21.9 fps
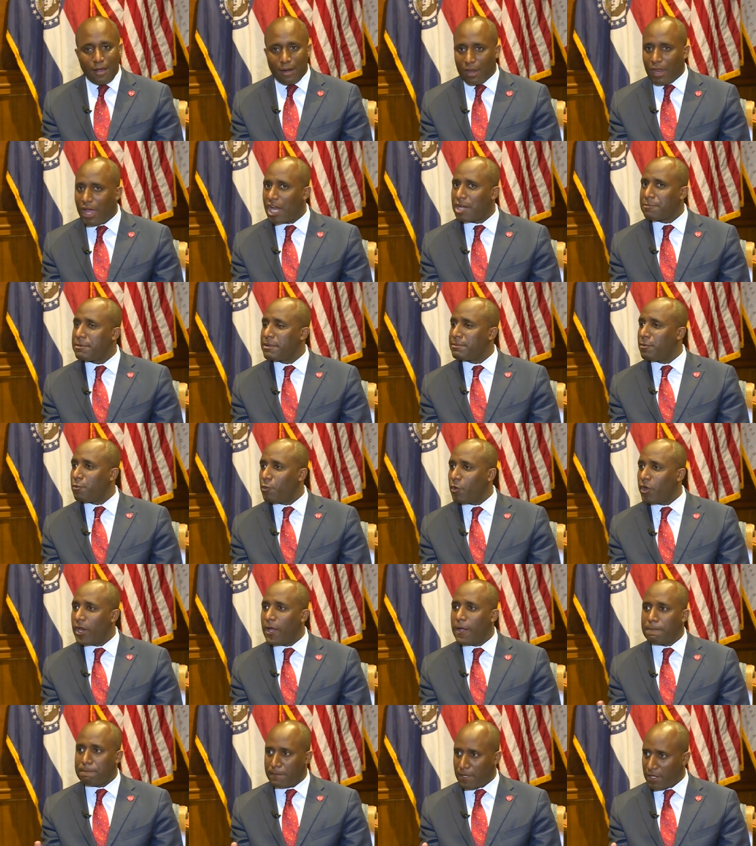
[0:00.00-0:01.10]
And a lot of people
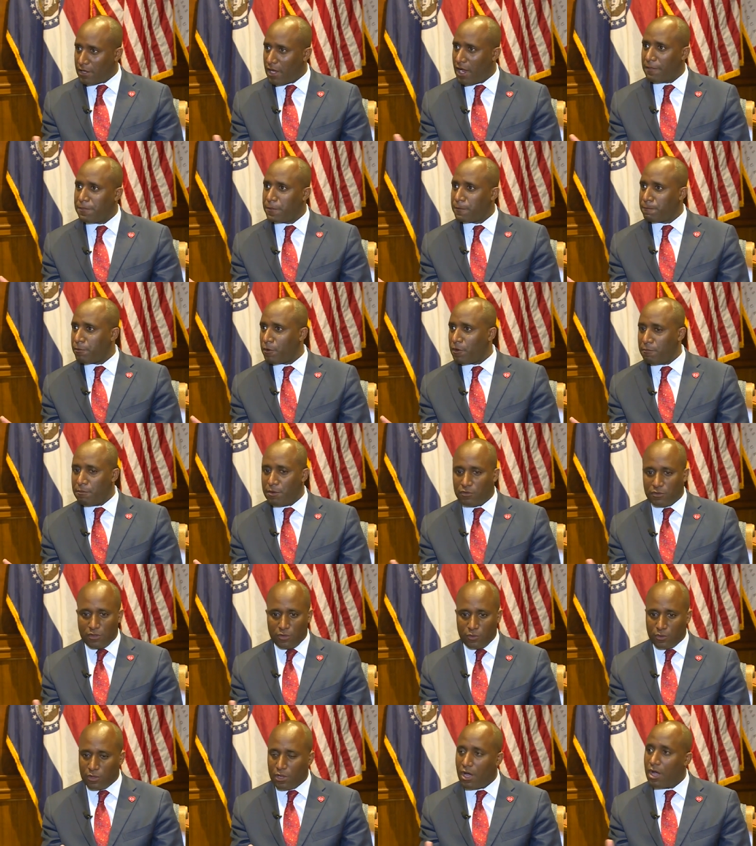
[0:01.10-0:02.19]
went out and they got their permits
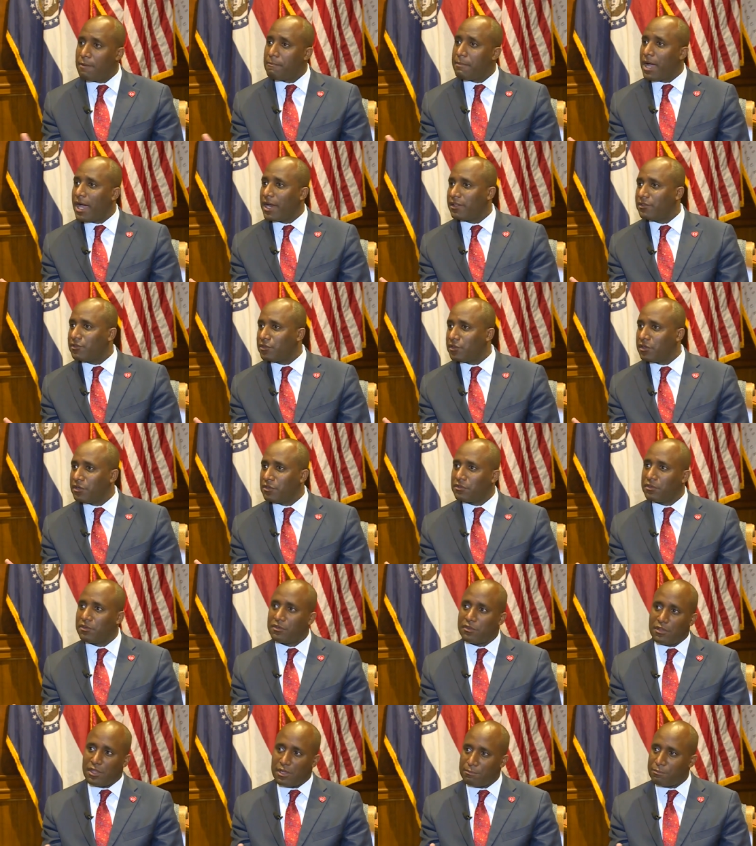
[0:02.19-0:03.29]
and they were law-abiding
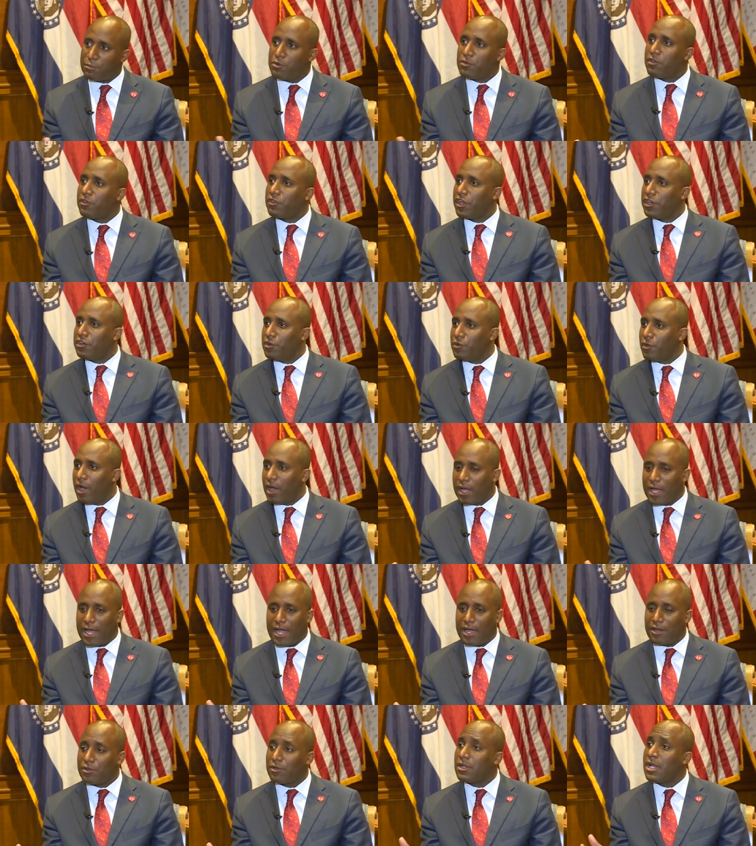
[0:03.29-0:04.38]
citizens and they proved that they knew how to
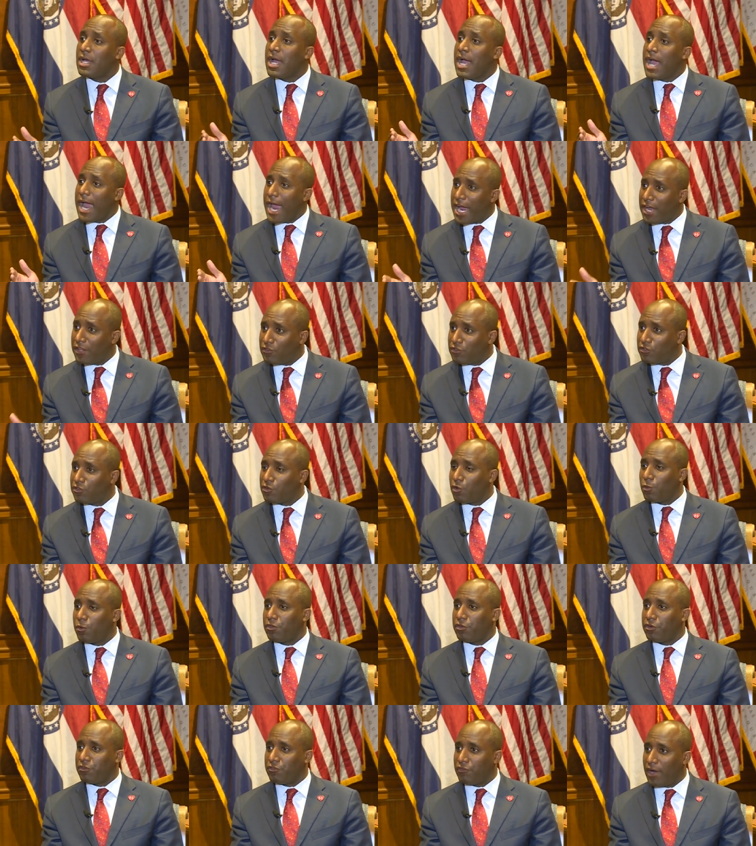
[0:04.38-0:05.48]
handle and
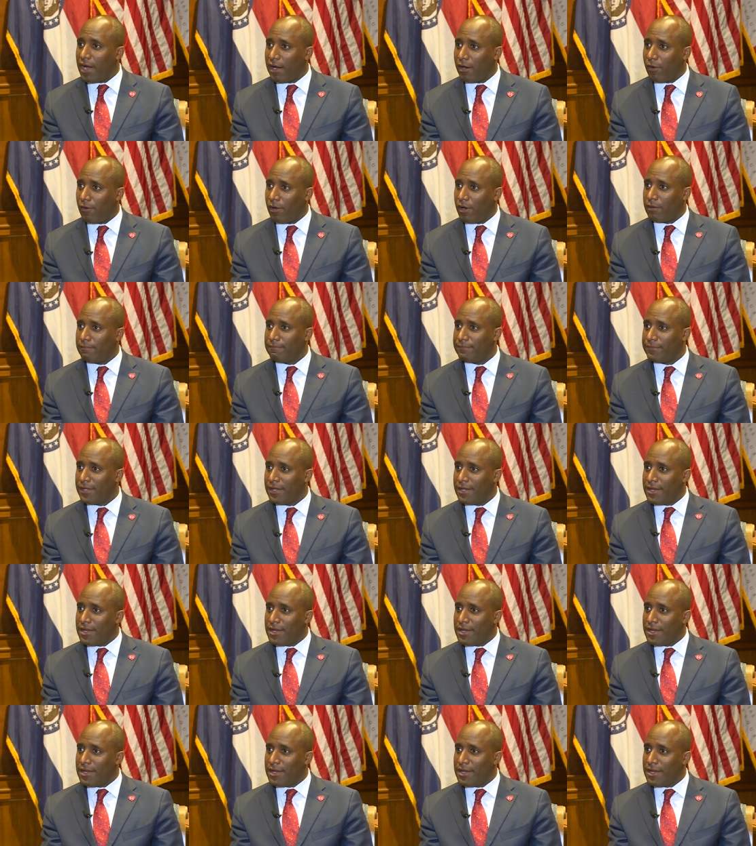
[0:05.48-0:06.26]
store their firearm.